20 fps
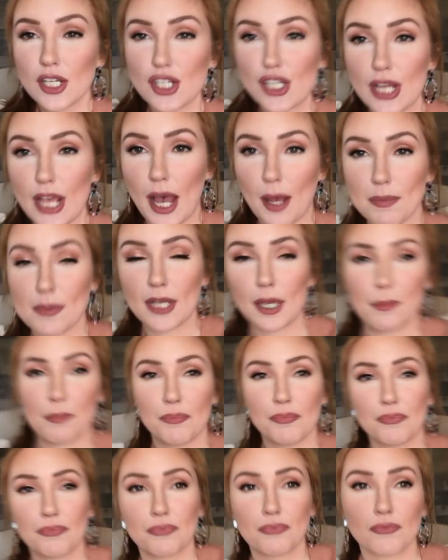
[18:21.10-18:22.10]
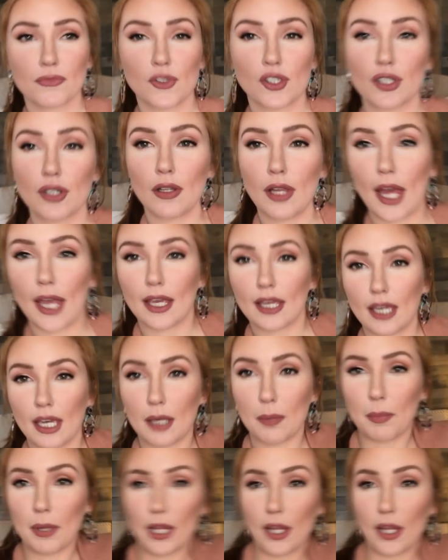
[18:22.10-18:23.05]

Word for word: She helps him. She'll like kick